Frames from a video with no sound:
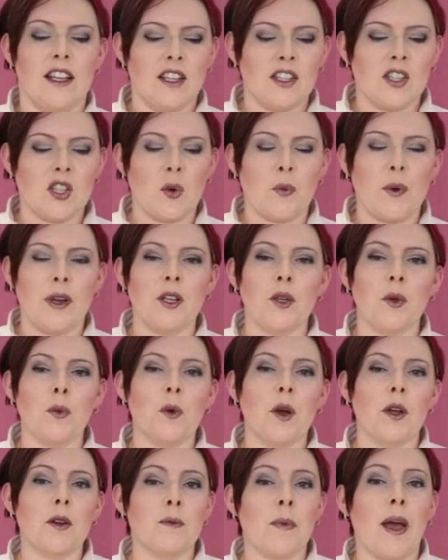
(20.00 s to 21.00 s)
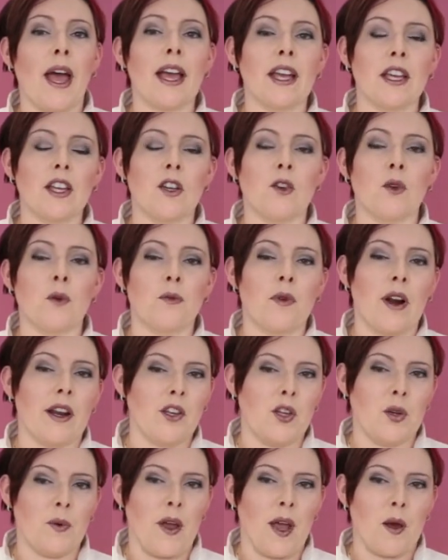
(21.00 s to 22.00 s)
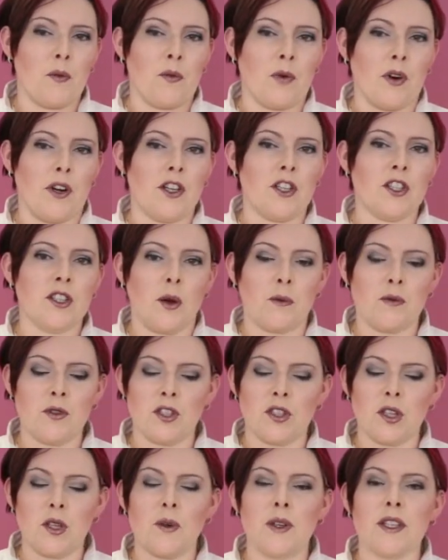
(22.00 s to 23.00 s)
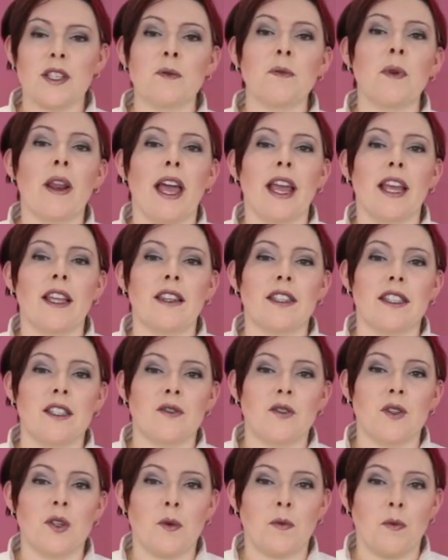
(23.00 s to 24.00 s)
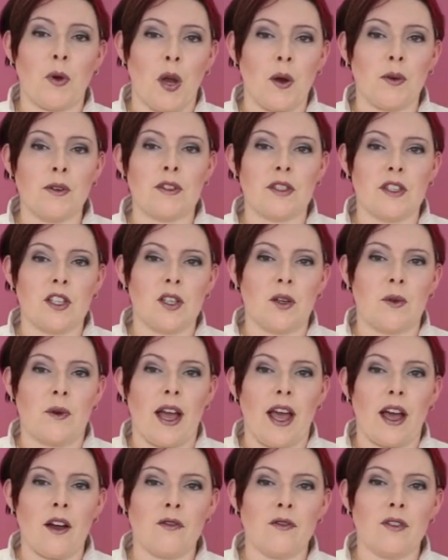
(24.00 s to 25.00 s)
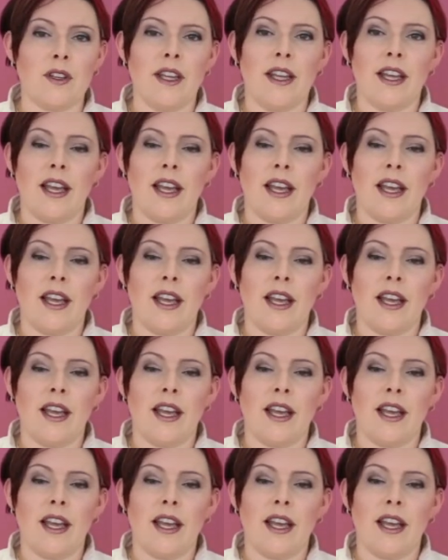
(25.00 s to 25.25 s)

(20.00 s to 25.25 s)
So when you unpack your brand new airbrush, I'm just going to explain the different components that you have